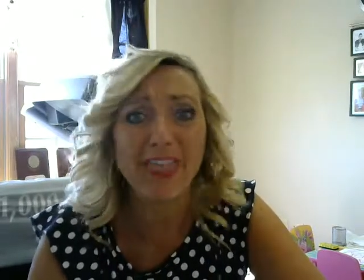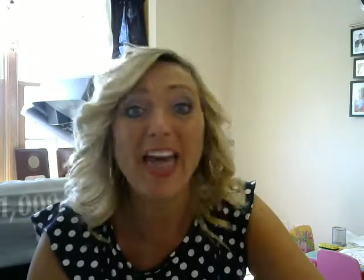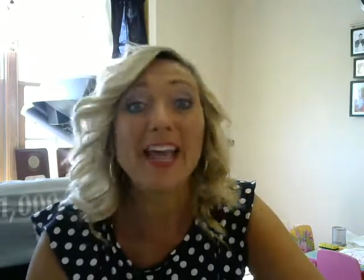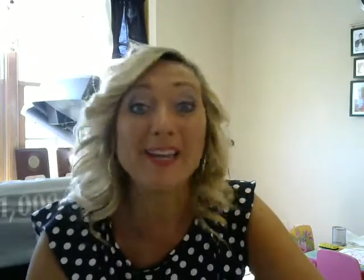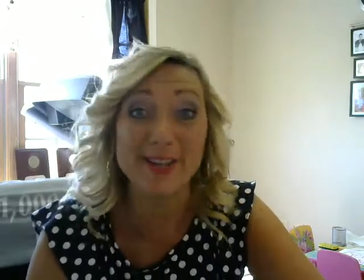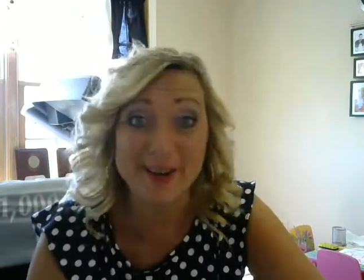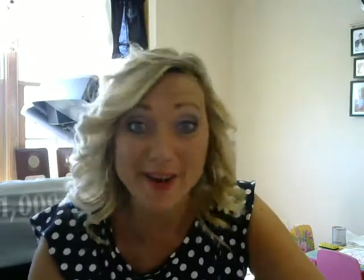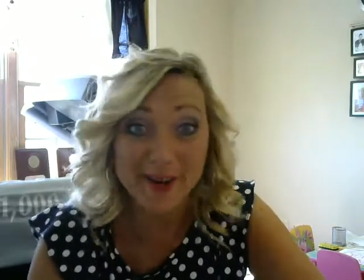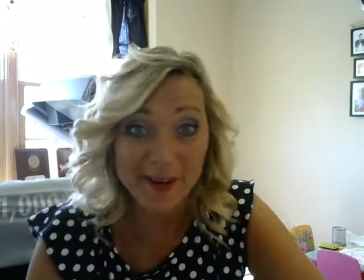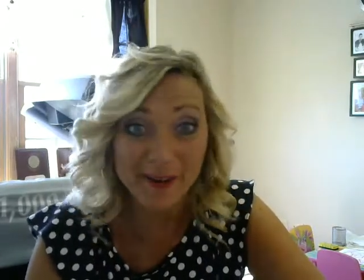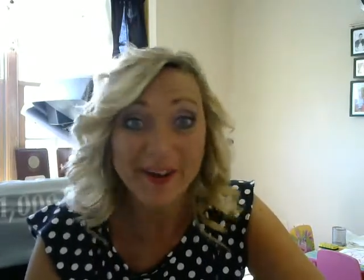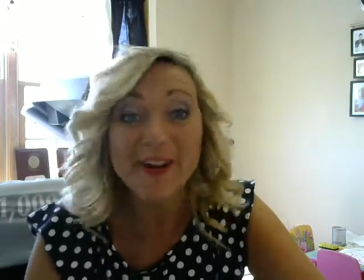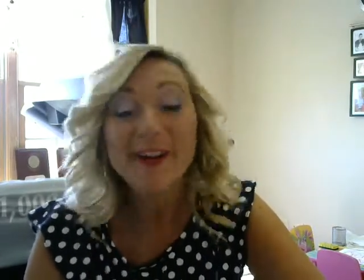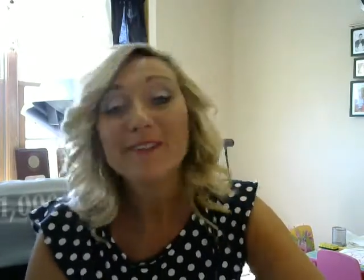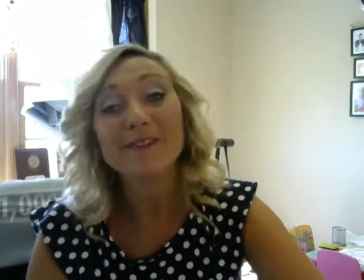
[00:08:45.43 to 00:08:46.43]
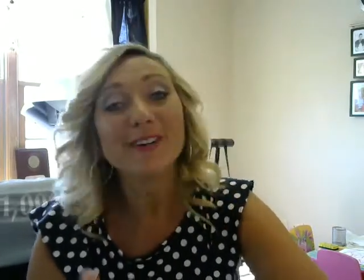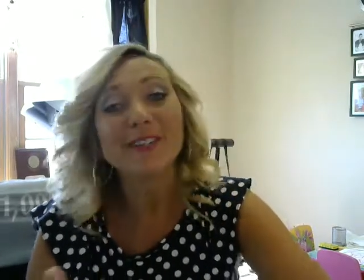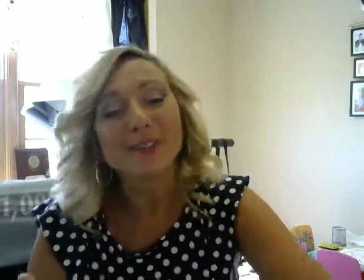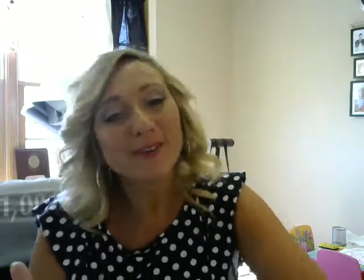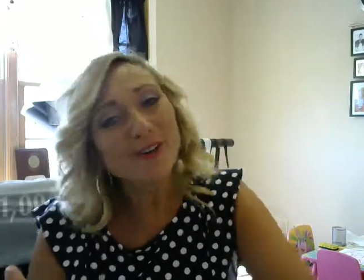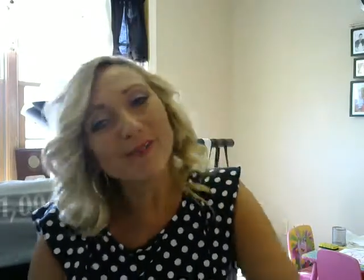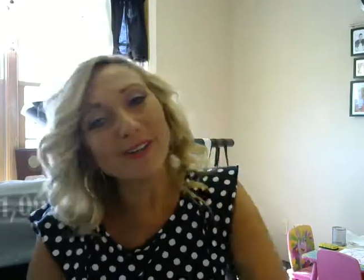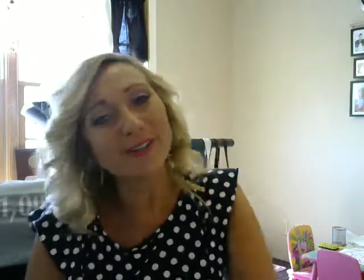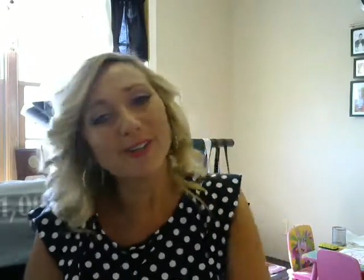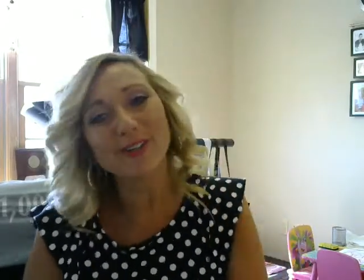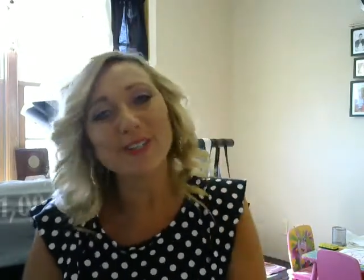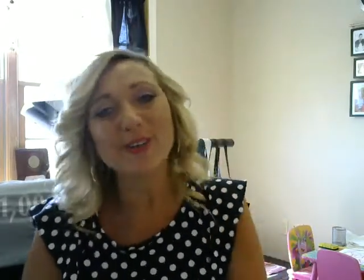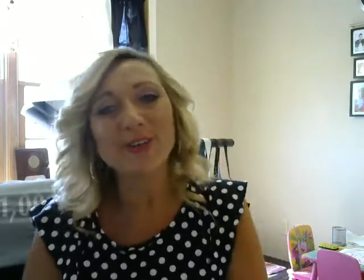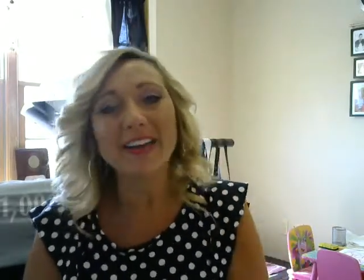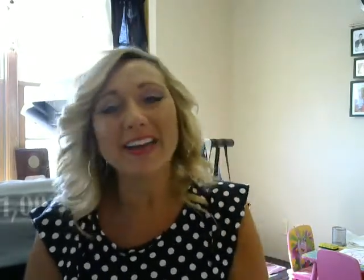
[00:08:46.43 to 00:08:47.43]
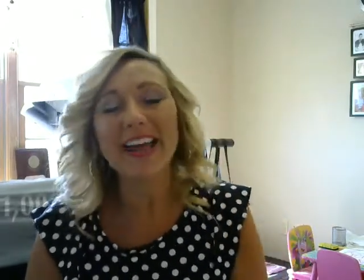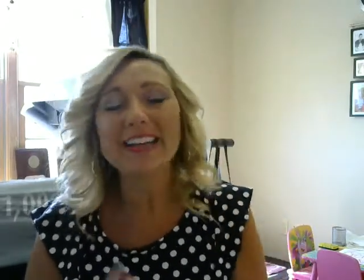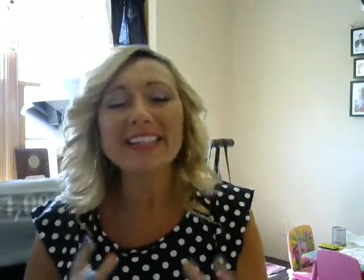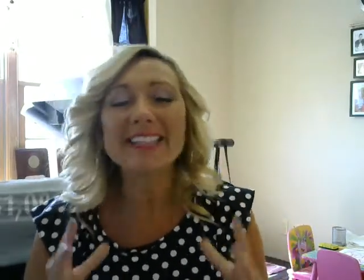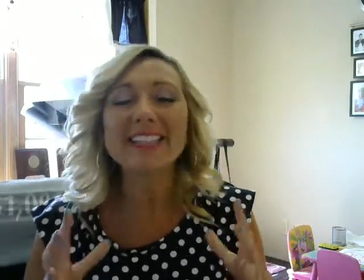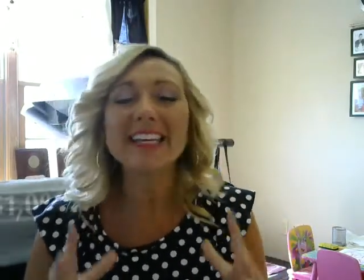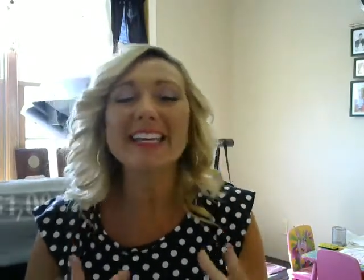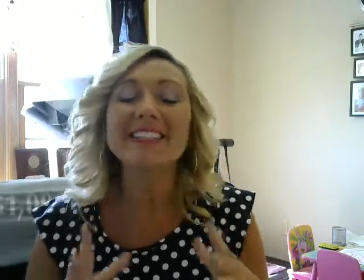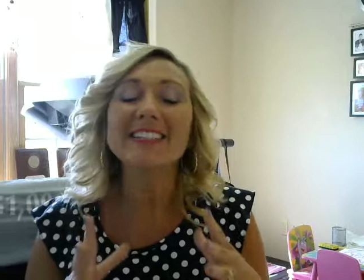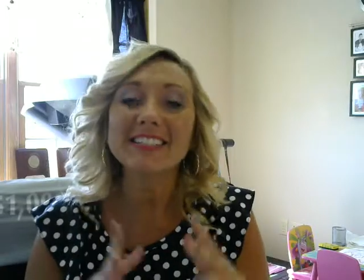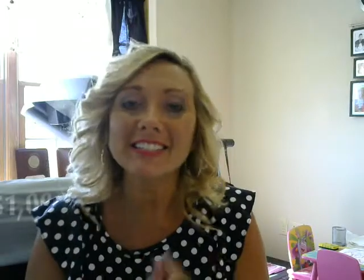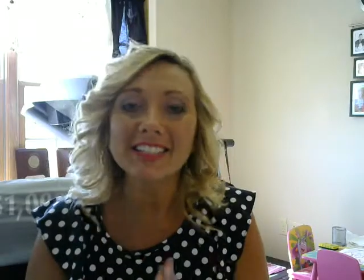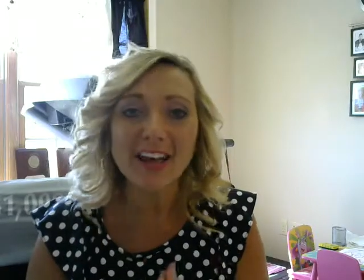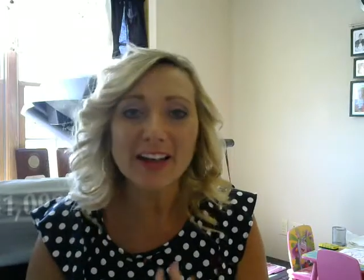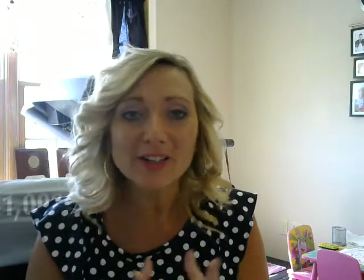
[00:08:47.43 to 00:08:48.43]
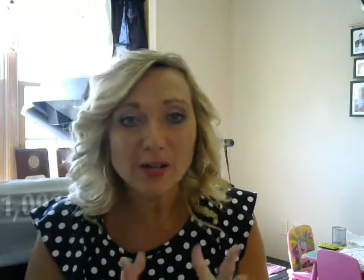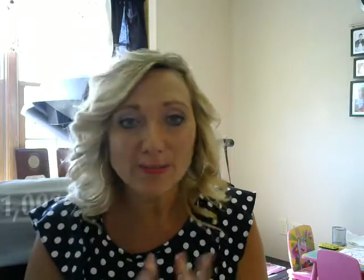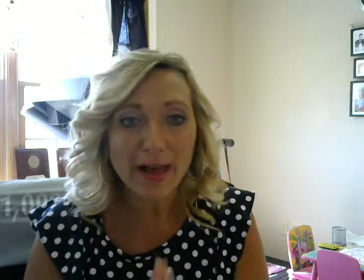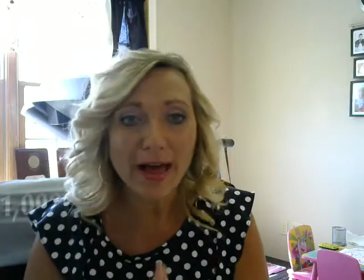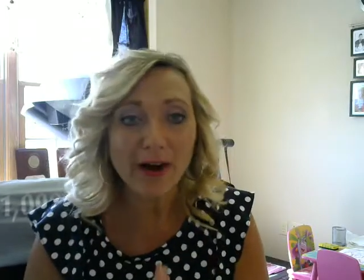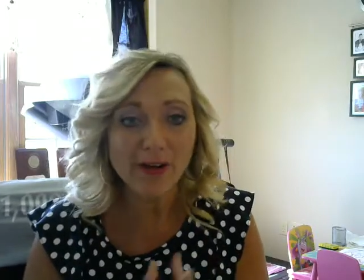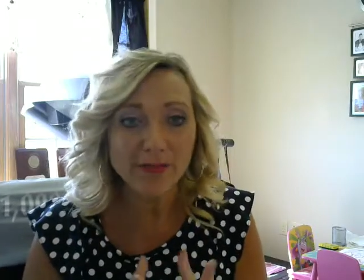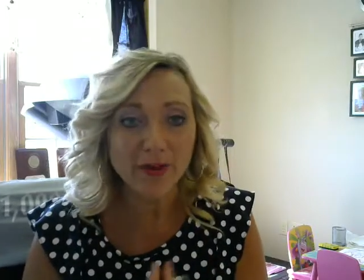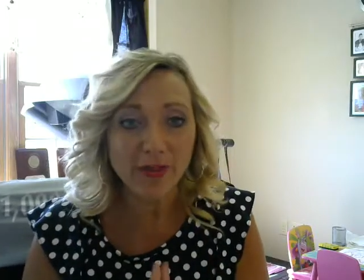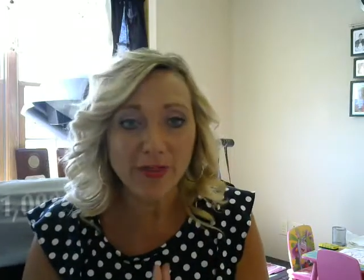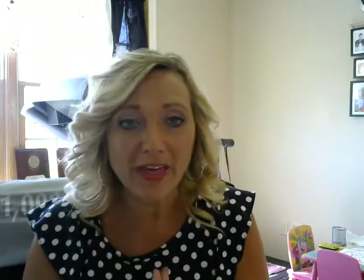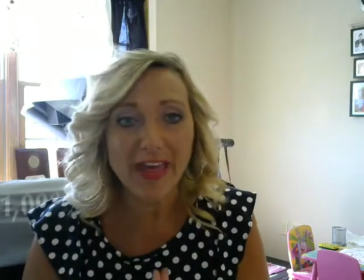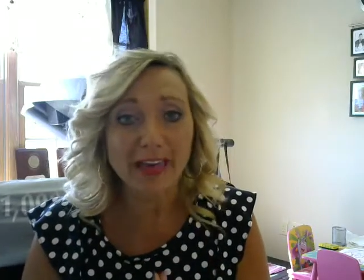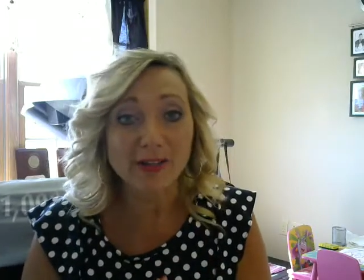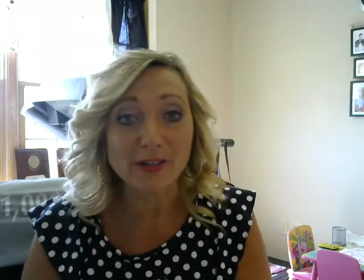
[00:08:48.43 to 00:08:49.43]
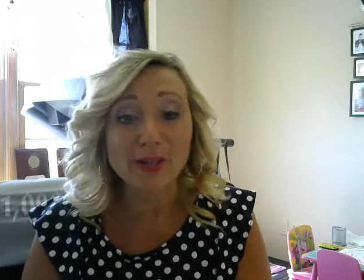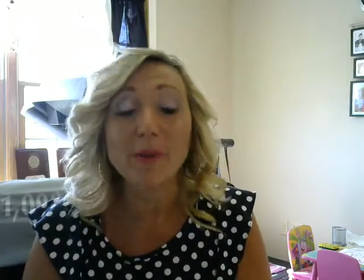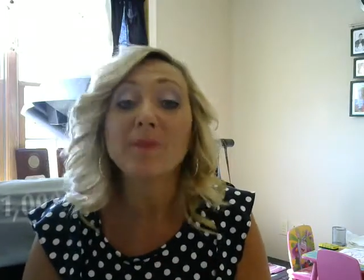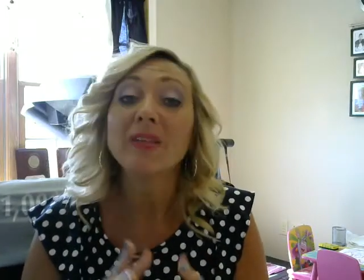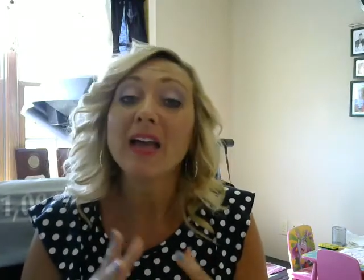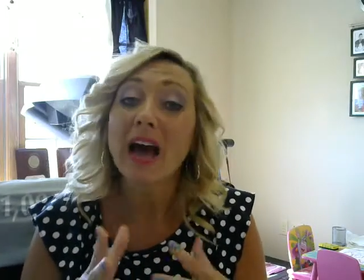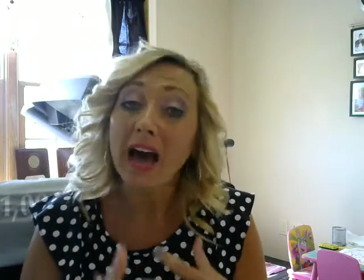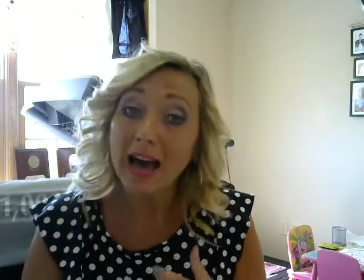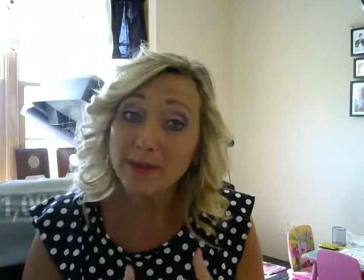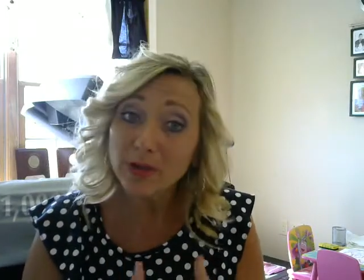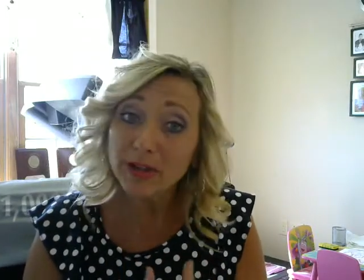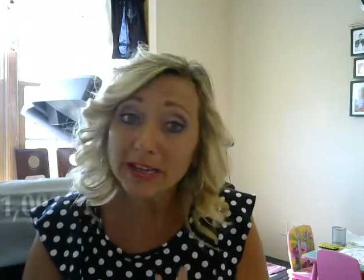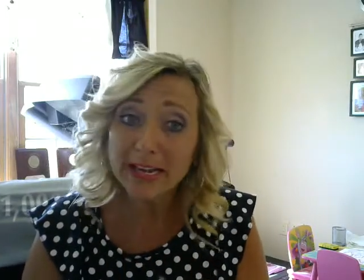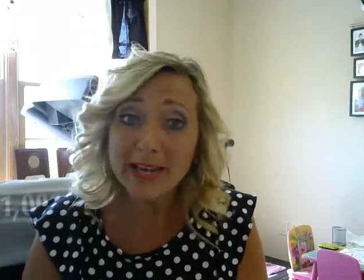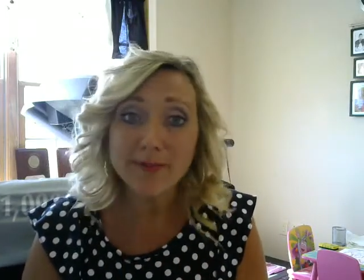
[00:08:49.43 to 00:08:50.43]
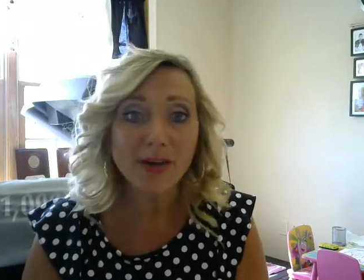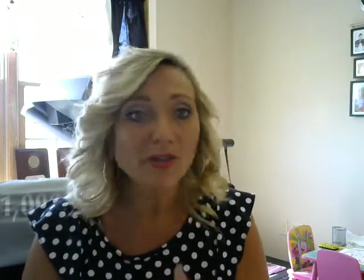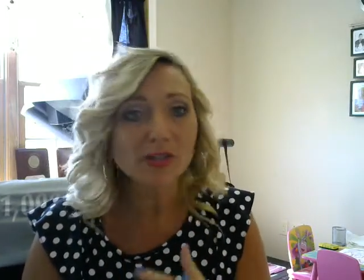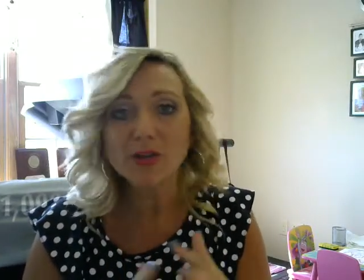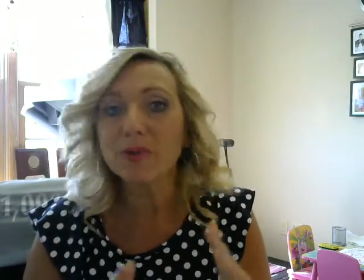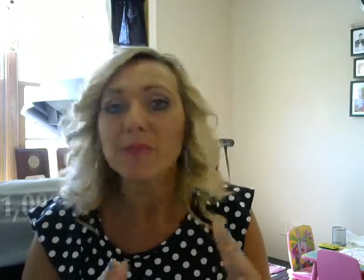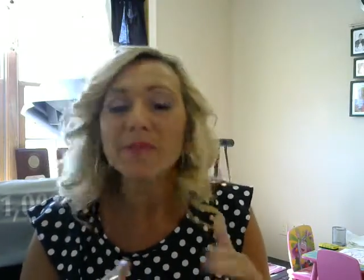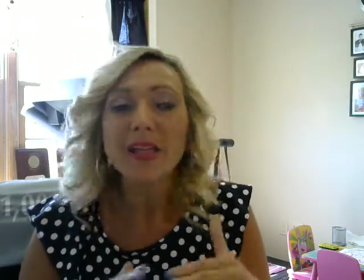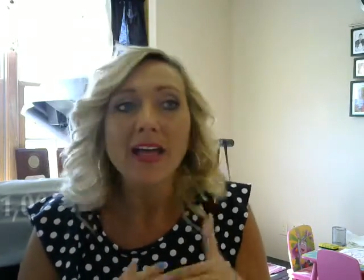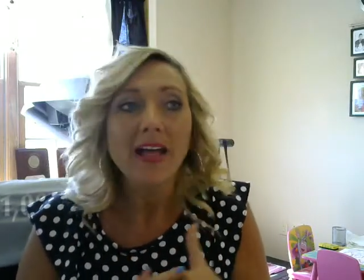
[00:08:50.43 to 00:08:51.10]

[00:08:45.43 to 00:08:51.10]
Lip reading: Thank you for doing what you're doing. And I just think it's such a powerful thing. So I'm going to email. So,